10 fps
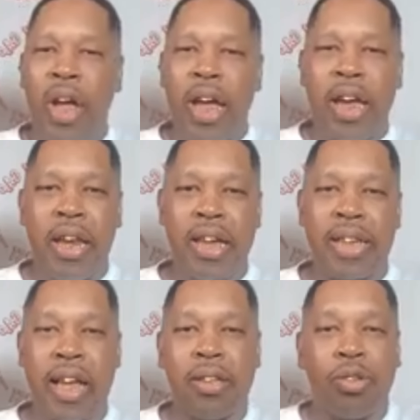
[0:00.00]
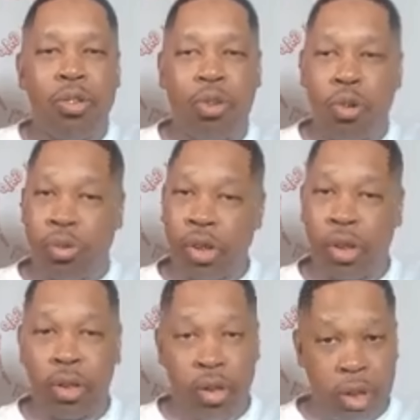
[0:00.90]
And as I, you know, just
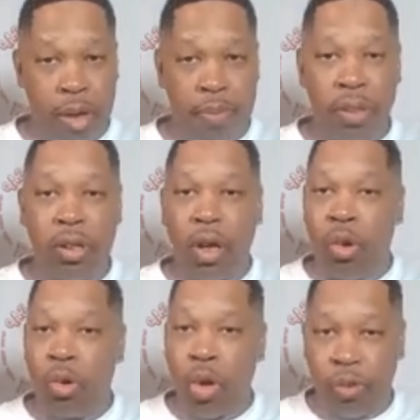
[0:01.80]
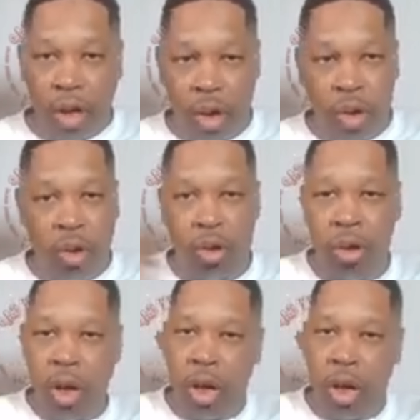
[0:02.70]
get my clothes off the lawn